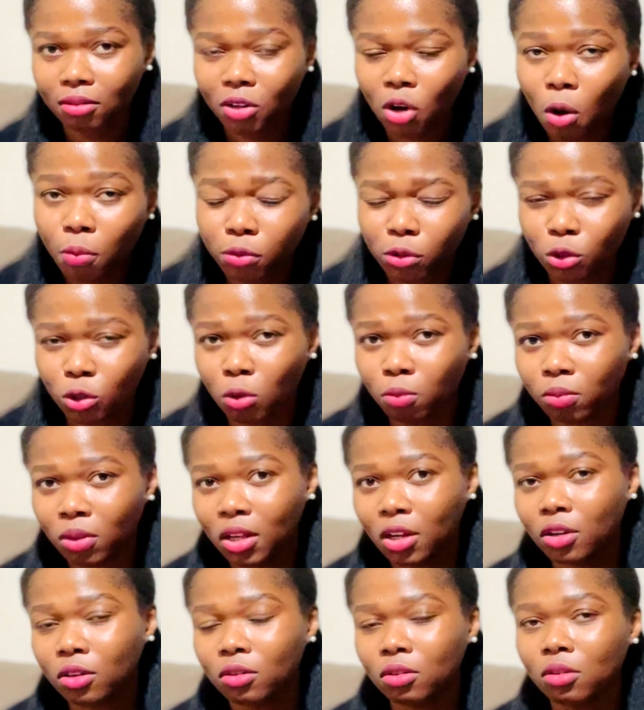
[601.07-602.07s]
up to
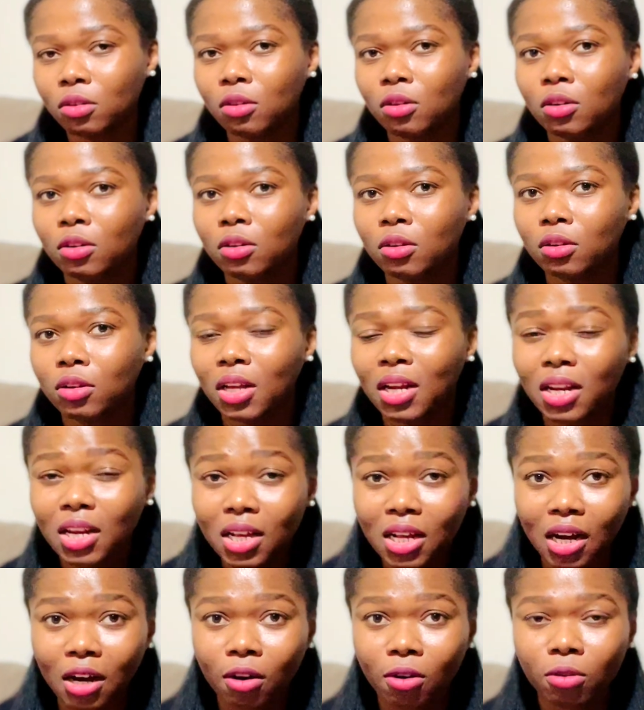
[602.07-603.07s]
something
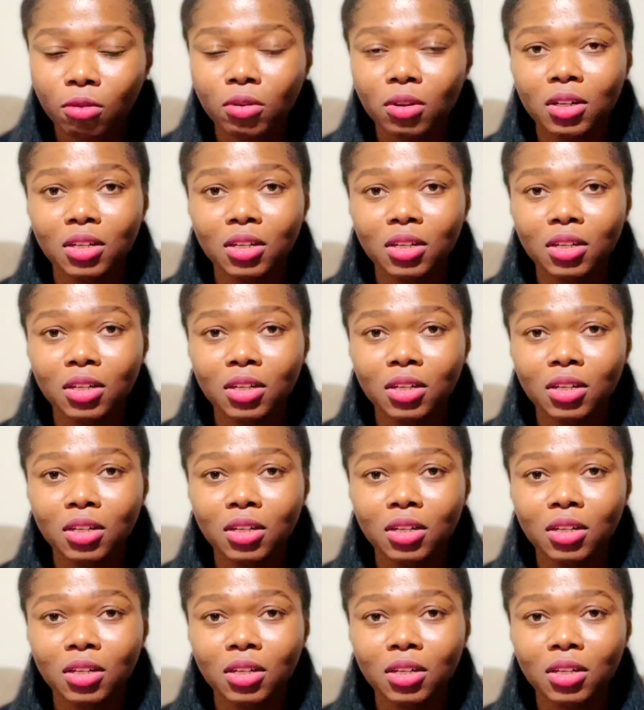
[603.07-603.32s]
illegal,